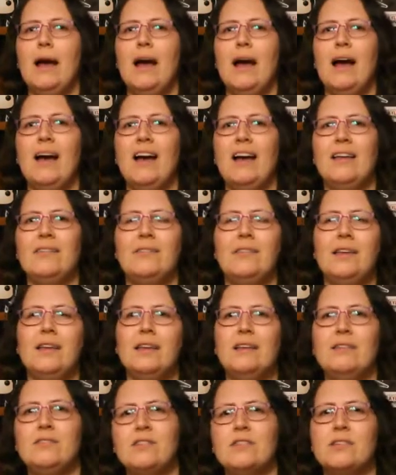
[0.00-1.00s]
and then
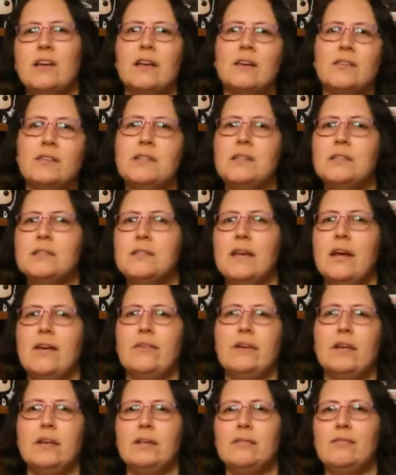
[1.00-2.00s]
it just kind of sits there
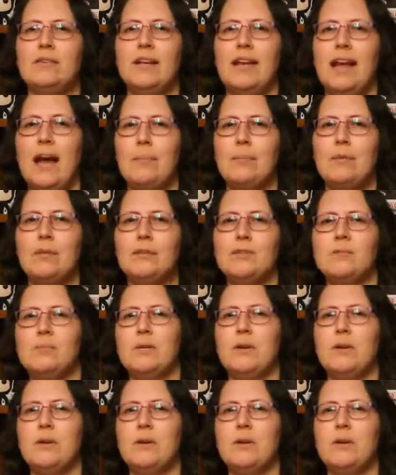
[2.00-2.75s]
and nothing really happens.